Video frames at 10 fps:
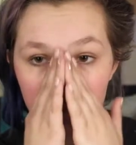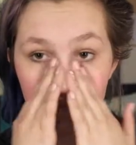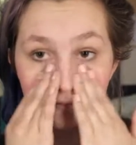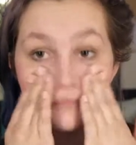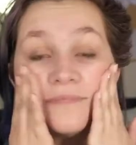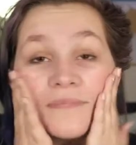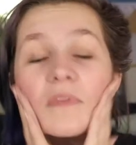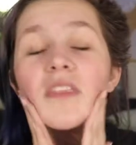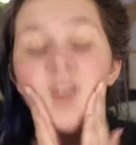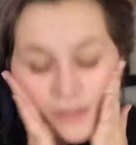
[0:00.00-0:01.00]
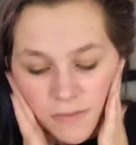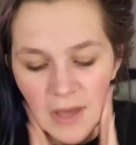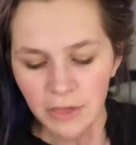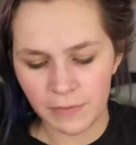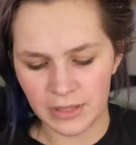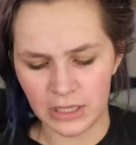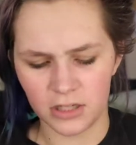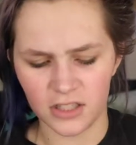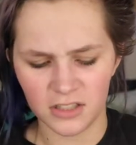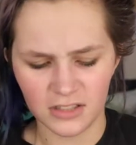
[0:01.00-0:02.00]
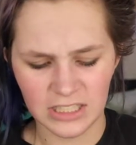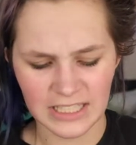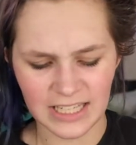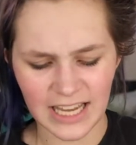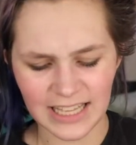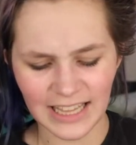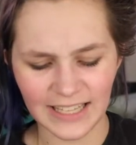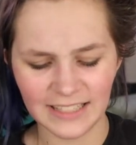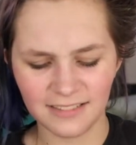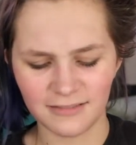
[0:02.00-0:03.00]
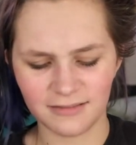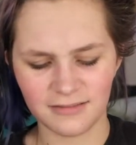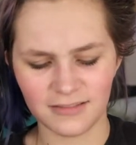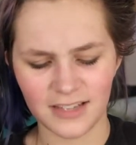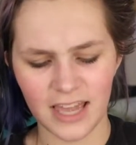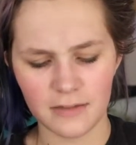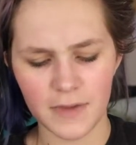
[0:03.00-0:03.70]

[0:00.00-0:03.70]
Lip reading: It smells really good. Kind of like cake